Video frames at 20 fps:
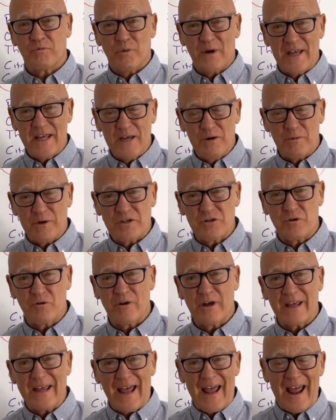we're
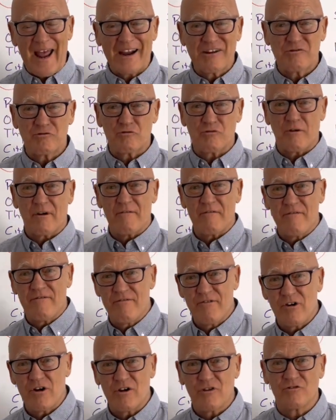talking extra
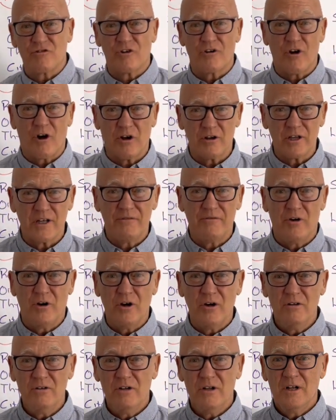virgin olive
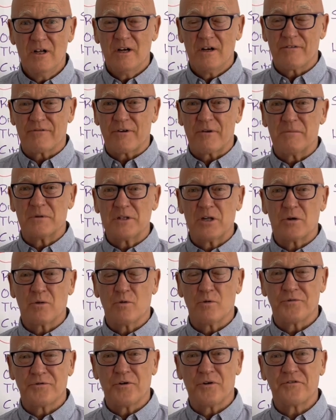oil from a
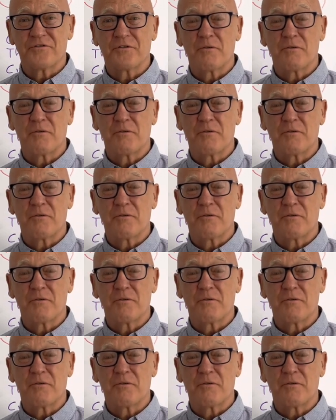local source.